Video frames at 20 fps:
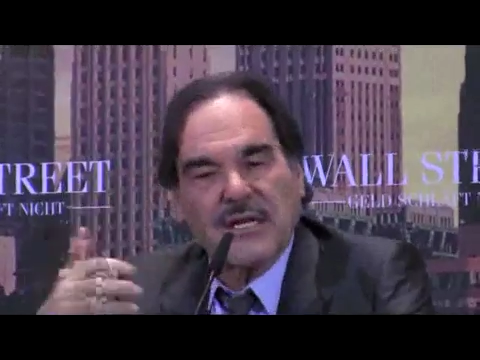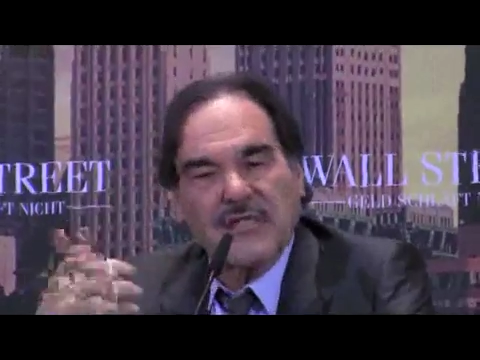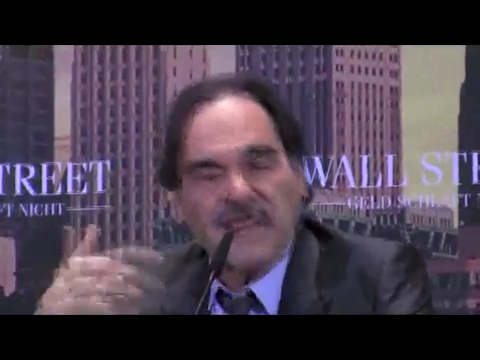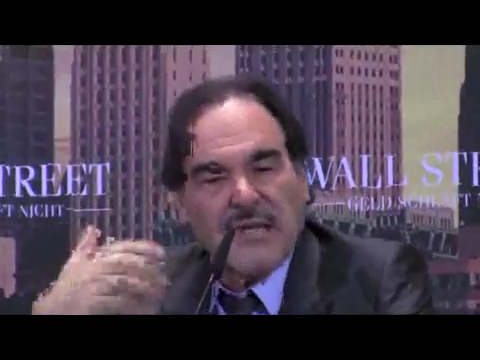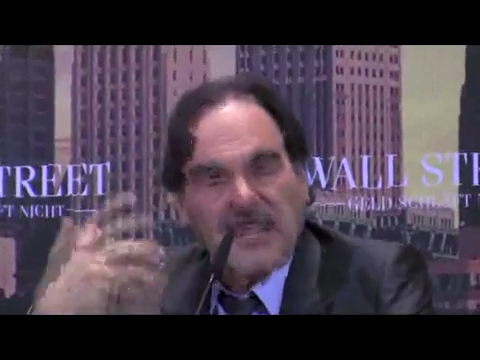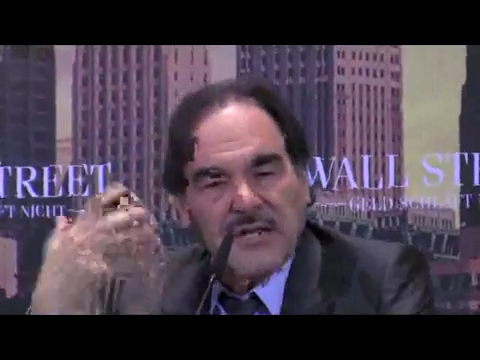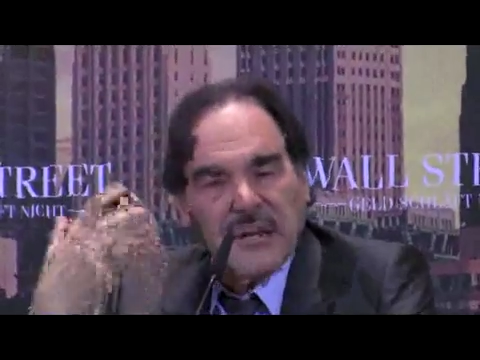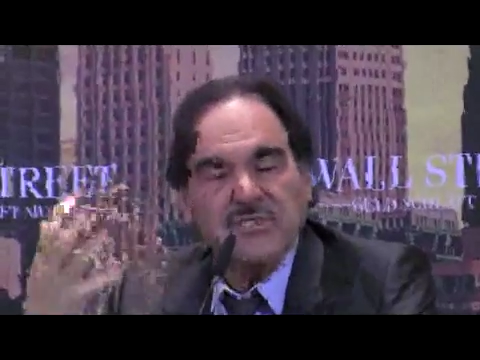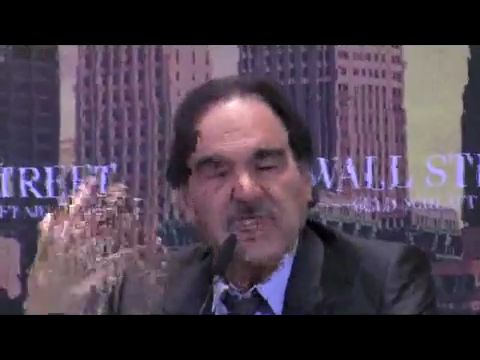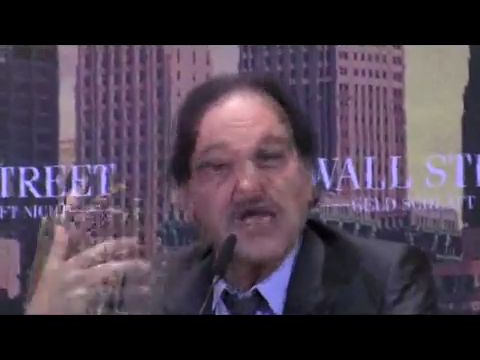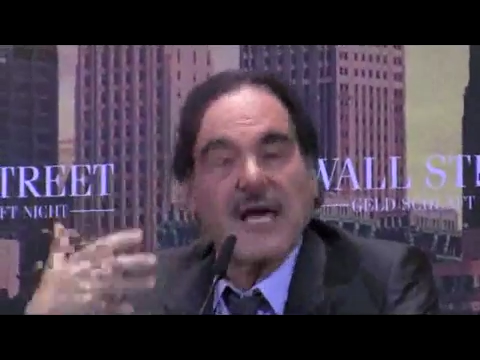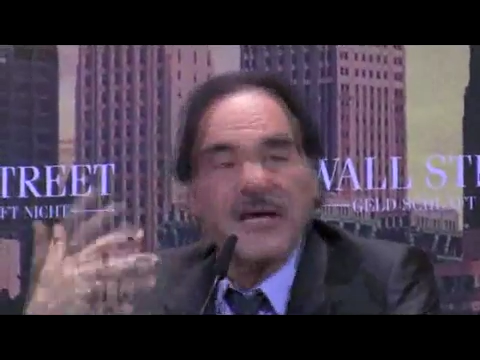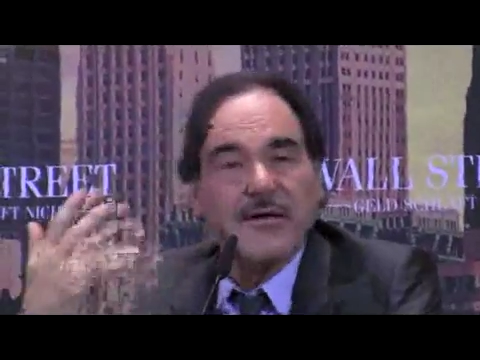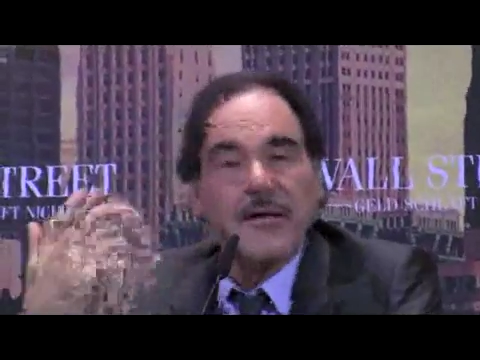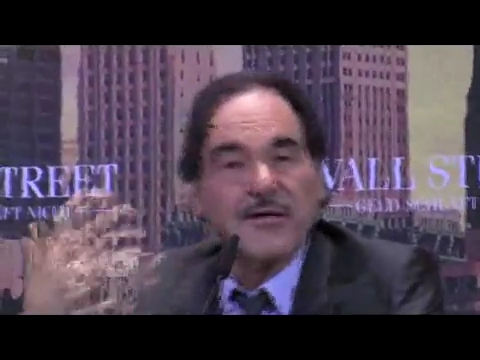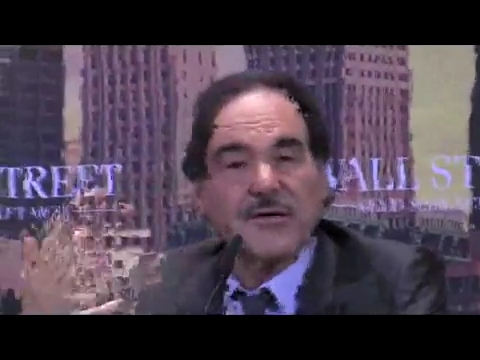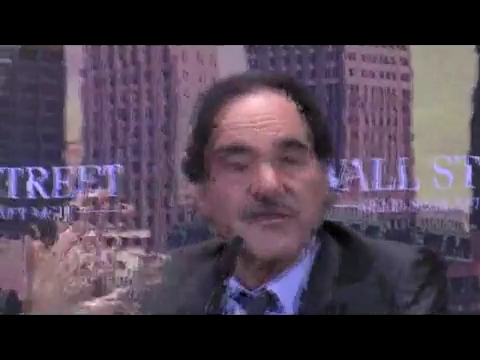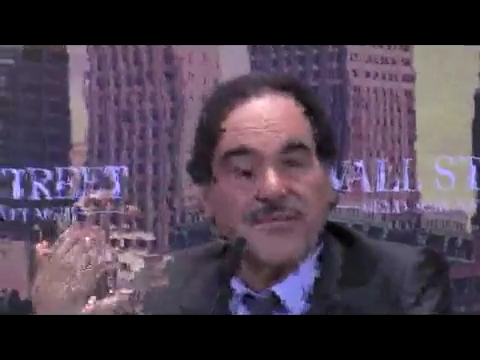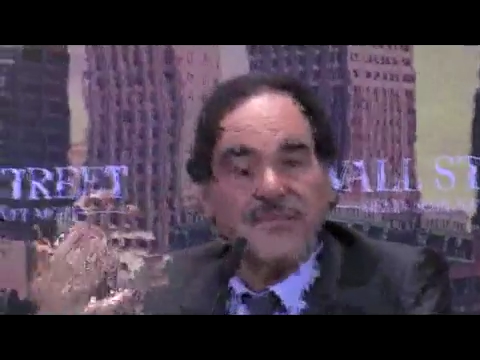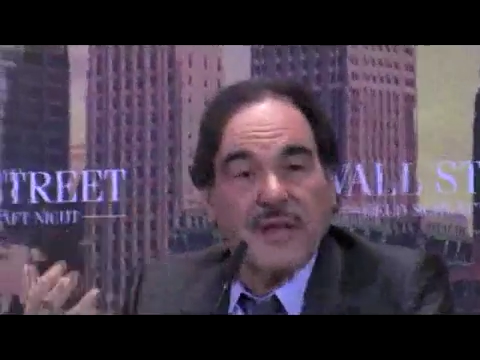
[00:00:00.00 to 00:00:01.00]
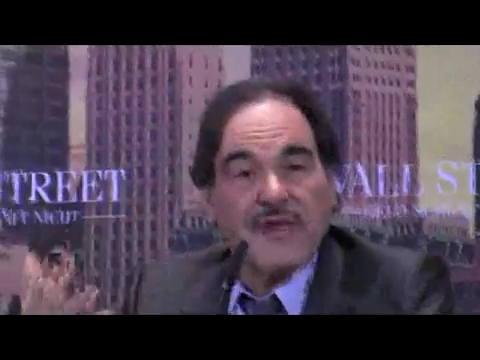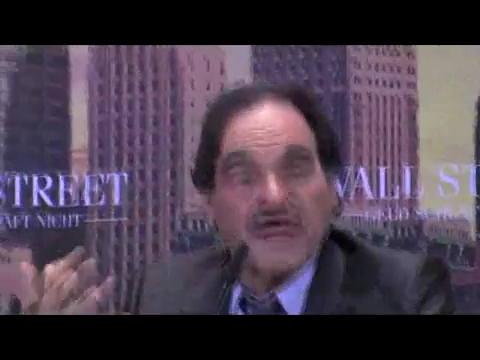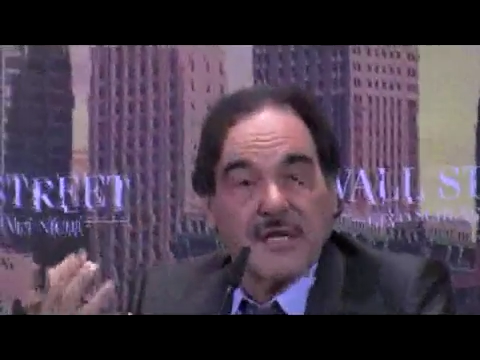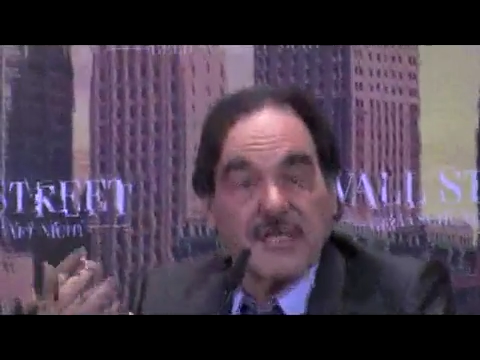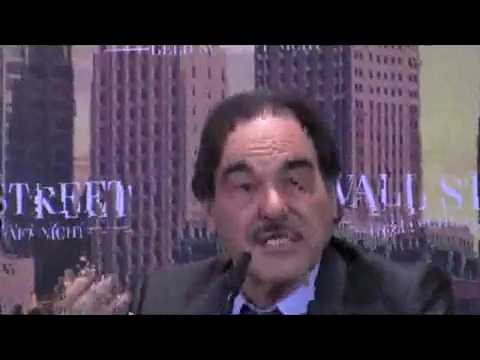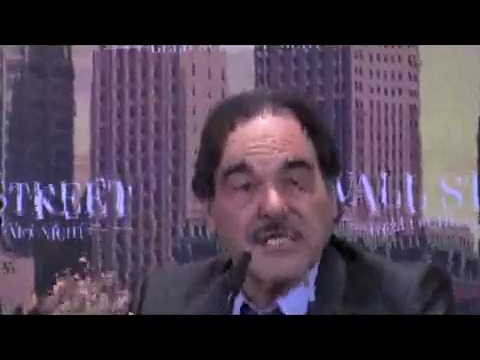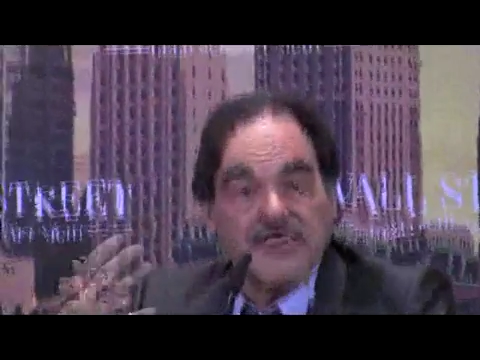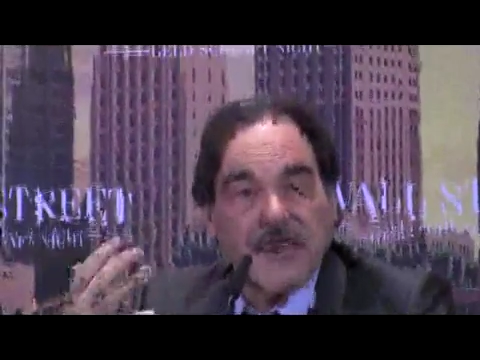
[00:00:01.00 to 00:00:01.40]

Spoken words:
and inside those feelings,